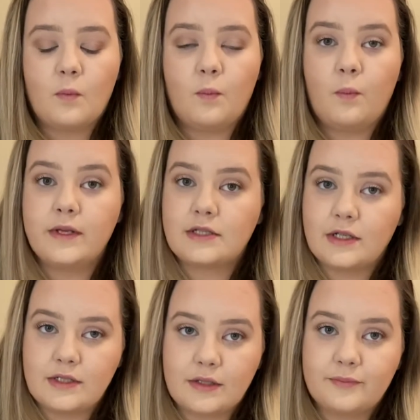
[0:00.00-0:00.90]
which
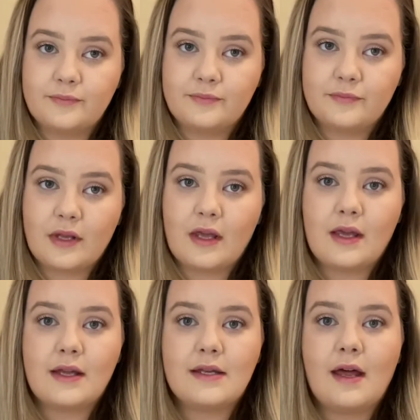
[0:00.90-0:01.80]
I do.
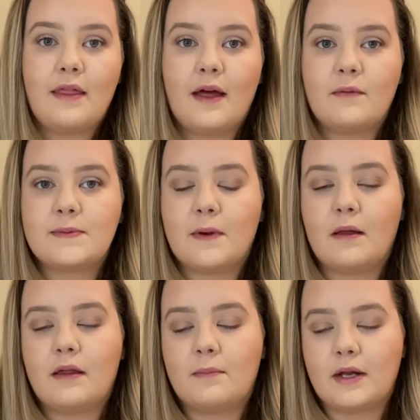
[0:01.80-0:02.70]
And that was
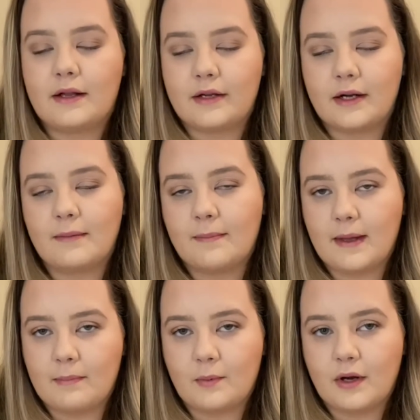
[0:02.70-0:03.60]
probably pretty clear in my
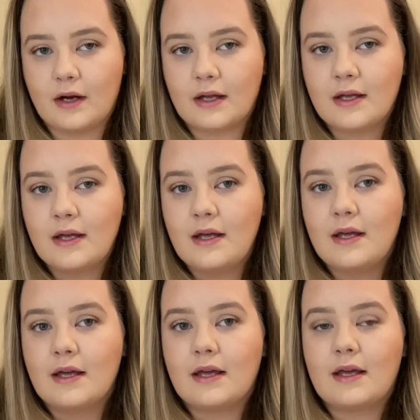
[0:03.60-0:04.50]
paperwork.
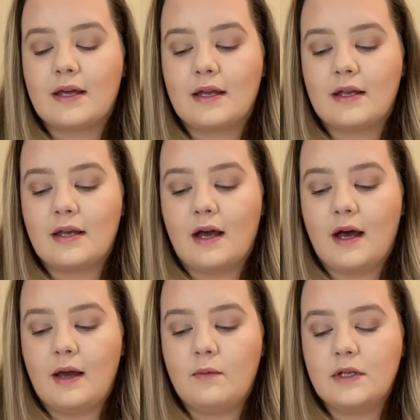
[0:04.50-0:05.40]
And
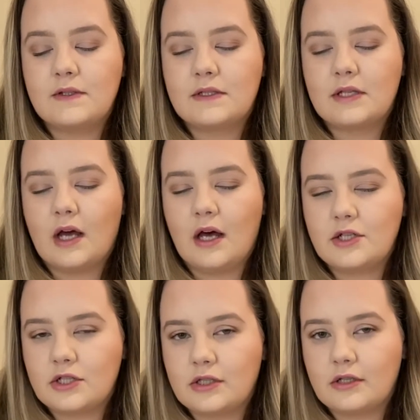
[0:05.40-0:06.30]
I want to
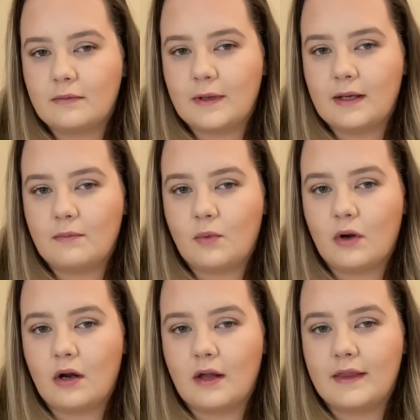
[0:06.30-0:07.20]
touch a little bit
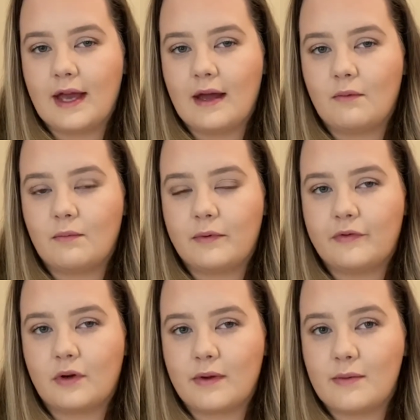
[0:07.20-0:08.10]
more on that
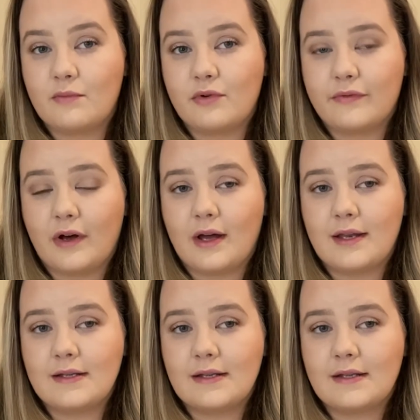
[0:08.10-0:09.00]
before we move
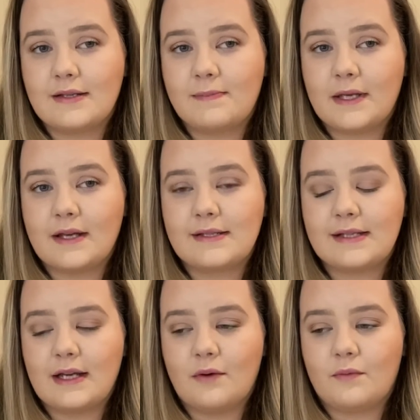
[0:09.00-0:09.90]
on, because
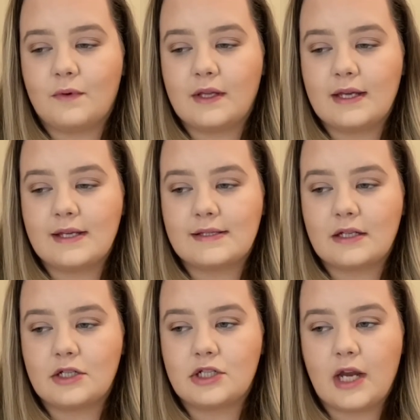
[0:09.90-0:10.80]
it really is
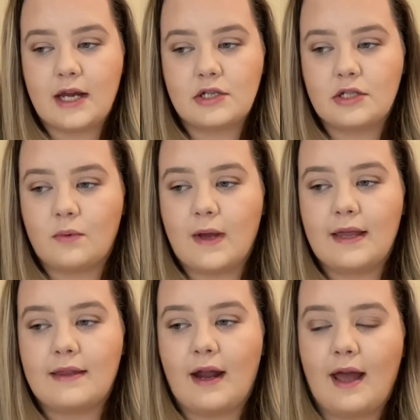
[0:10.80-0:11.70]
going to change the
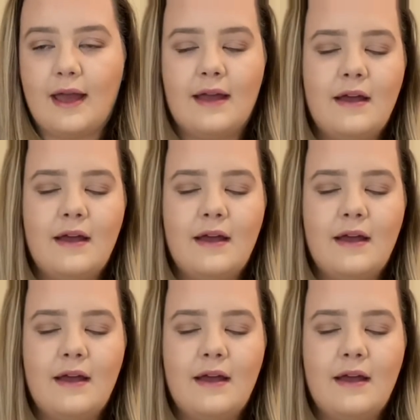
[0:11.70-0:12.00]
way that I